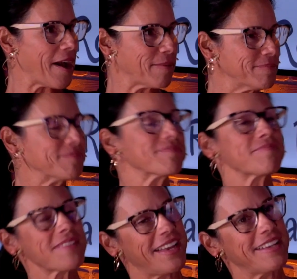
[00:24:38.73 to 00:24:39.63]

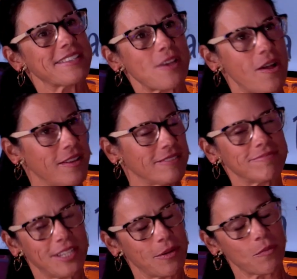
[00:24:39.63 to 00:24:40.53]
Healthandhopecoach.com. And it's all,
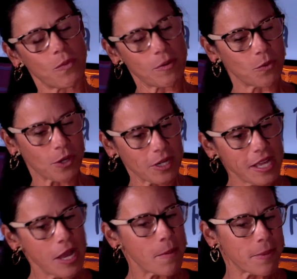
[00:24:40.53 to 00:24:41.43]
you know, in one word,
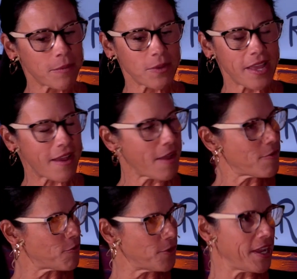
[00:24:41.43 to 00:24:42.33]
but I have
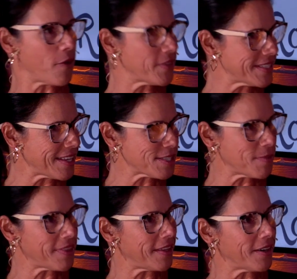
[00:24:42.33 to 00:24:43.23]
a free health
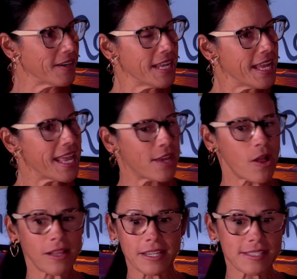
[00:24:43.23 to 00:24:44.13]
assessment there. And
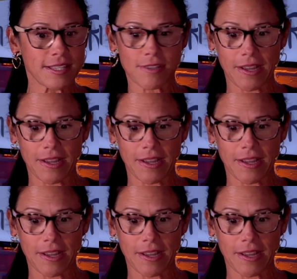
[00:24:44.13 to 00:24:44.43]
all it is